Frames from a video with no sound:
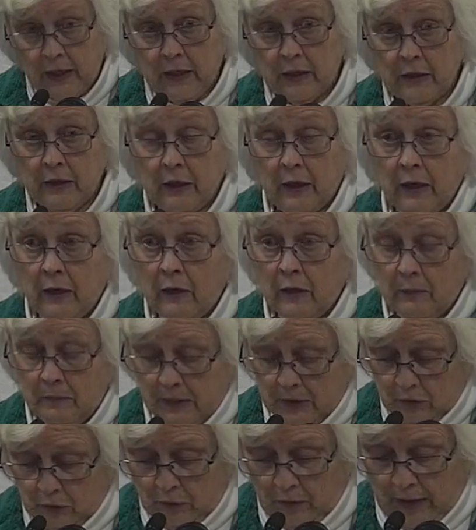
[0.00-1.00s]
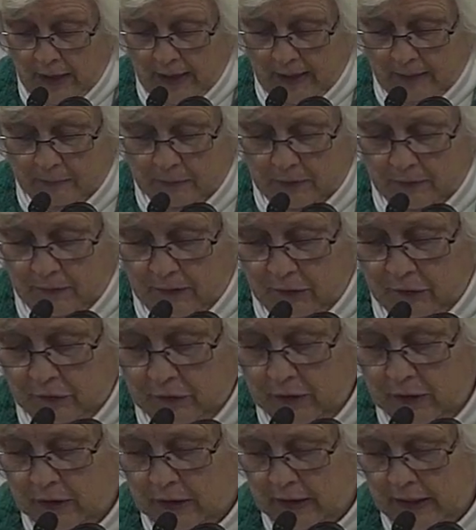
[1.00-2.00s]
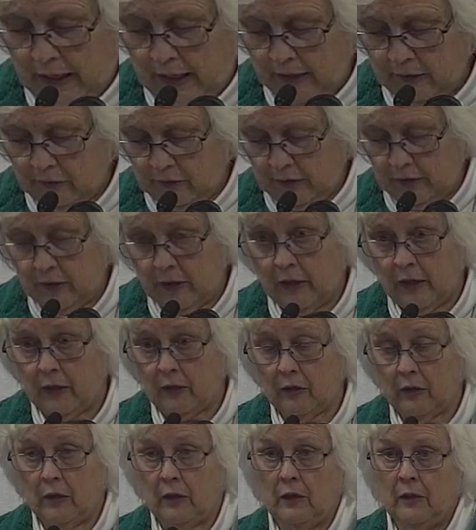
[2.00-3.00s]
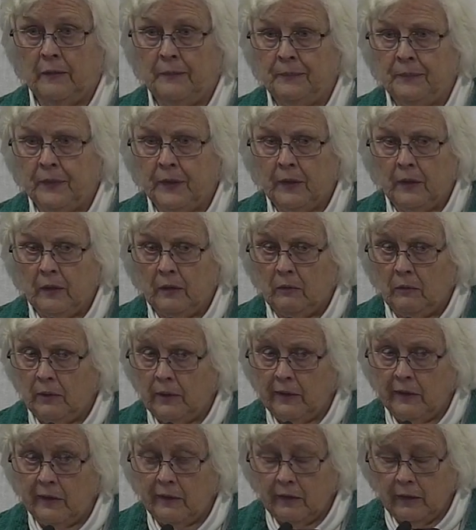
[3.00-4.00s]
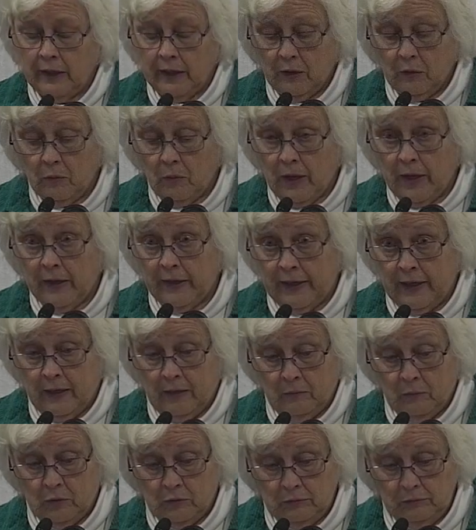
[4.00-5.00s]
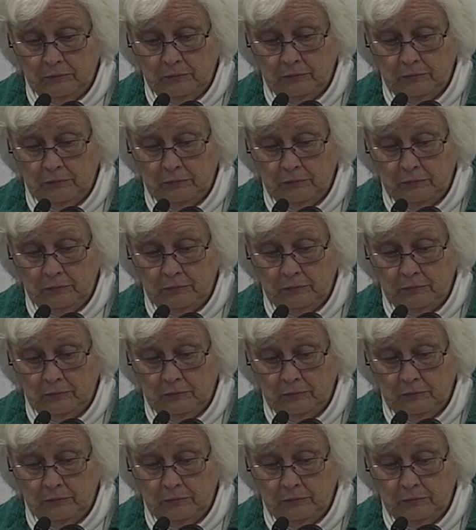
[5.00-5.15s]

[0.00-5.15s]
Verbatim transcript: didn't care to be trapped if he started acting like, well, like a wild animal